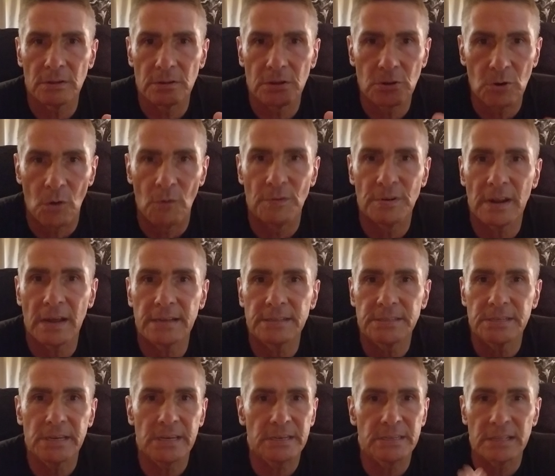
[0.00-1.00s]

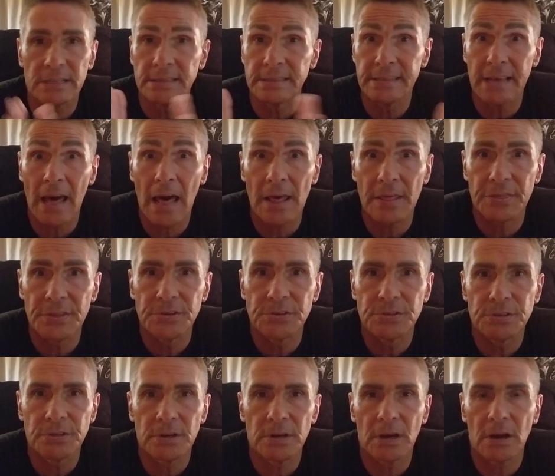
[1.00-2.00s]
COVID-19, the
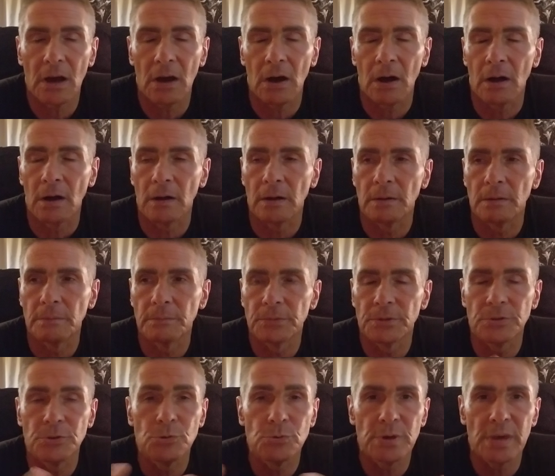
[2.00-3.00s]
deaths, um,
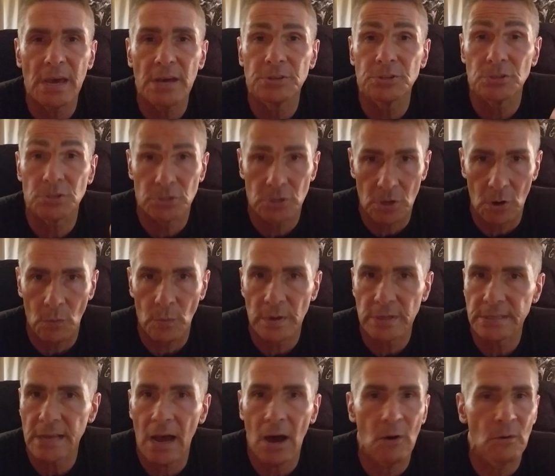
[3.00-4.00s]
the new cases
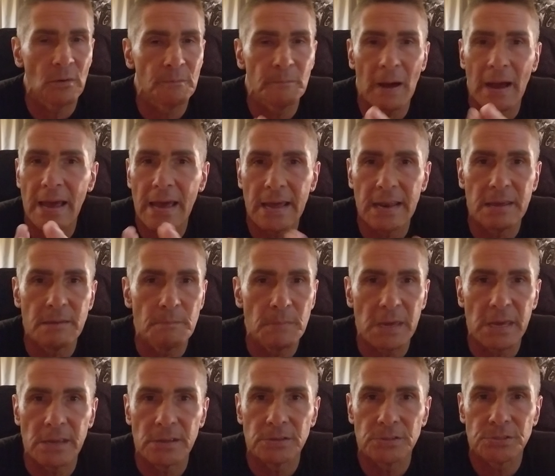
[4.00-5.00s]
going down by any
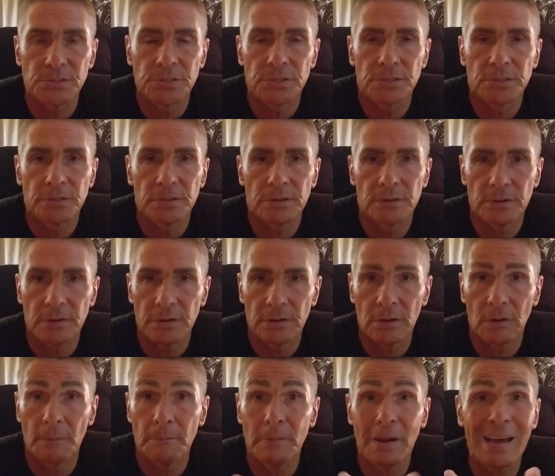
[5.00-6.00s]
means,
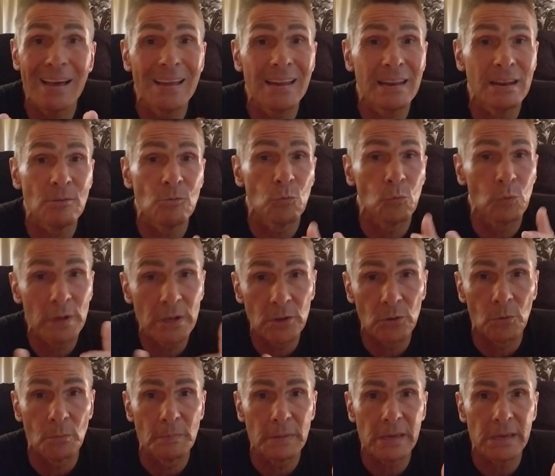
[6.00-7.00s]
by any
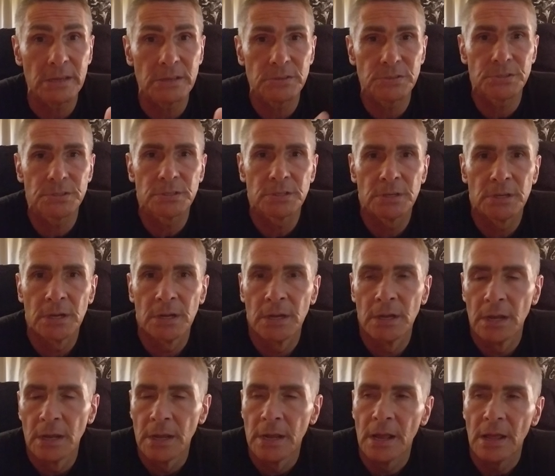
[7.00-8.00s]
real means.
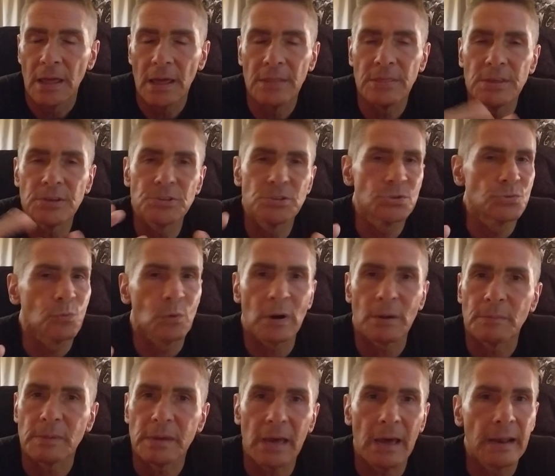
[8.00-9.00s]
And this is what
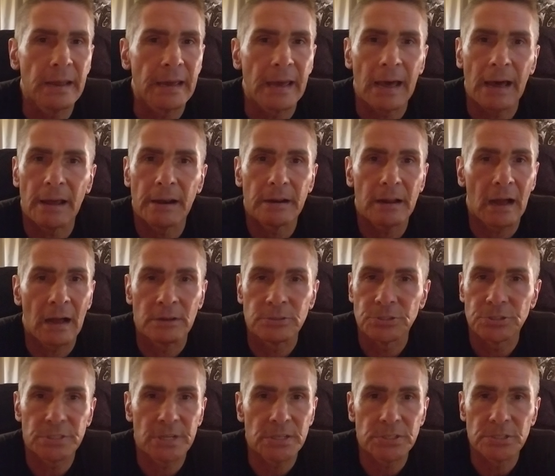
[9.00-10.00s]
I'm getting at. I'll
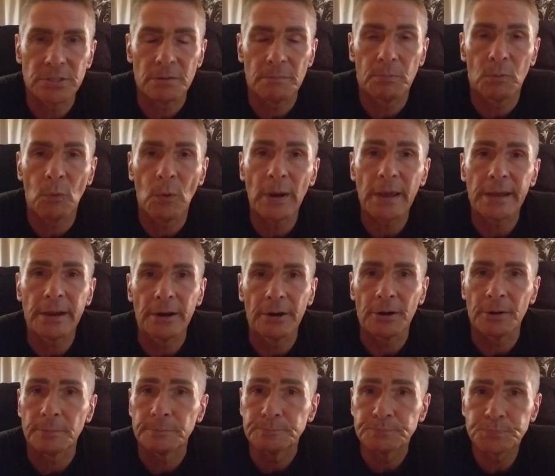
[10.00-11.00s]
just get to the point here.